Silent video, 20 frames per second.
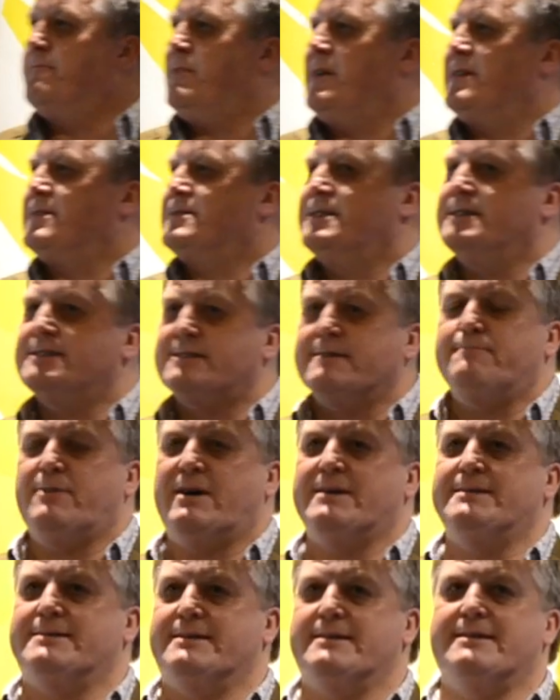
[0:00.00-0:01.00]

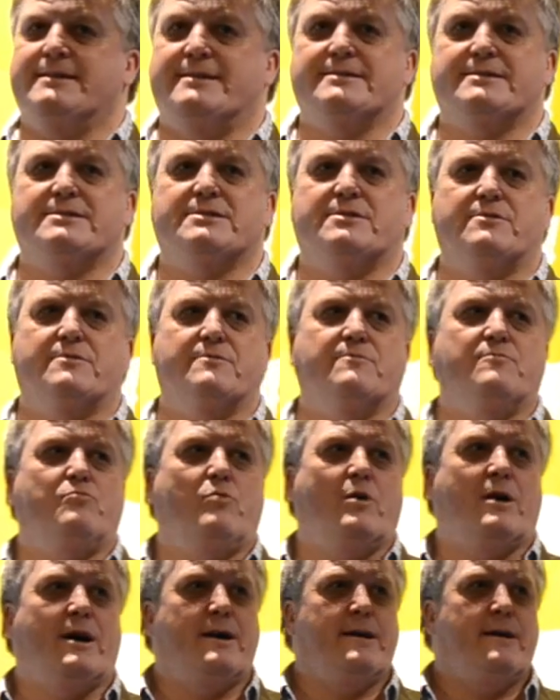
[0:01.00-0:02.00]
participating in a certain
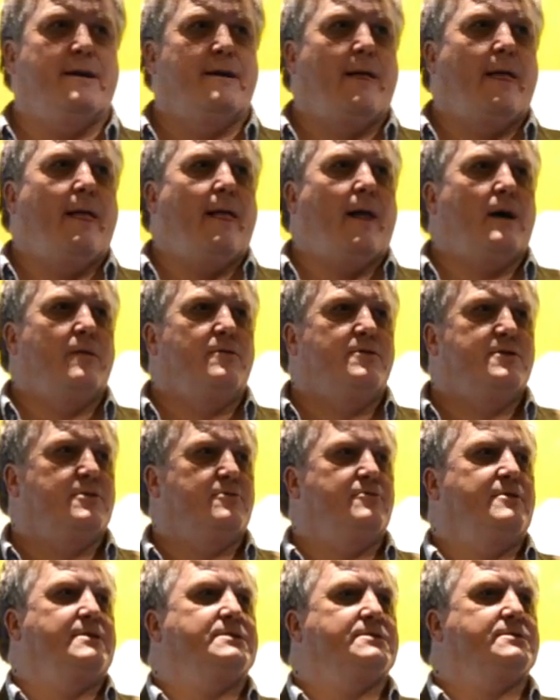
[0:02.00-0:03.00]
way and
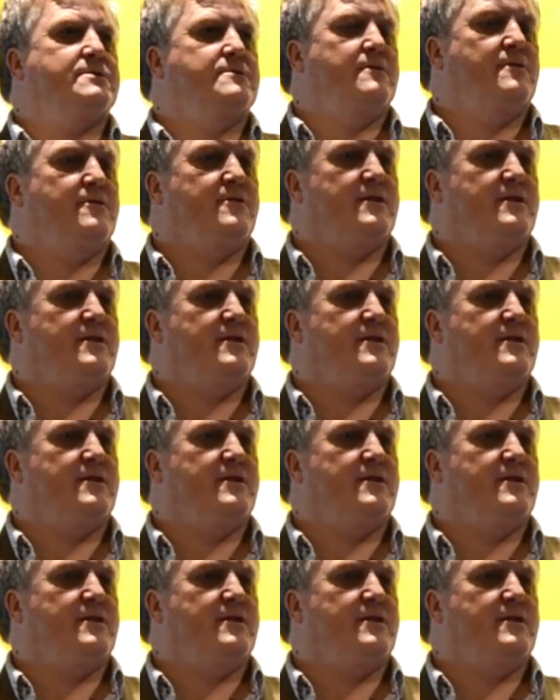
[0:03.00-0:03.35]
doing certain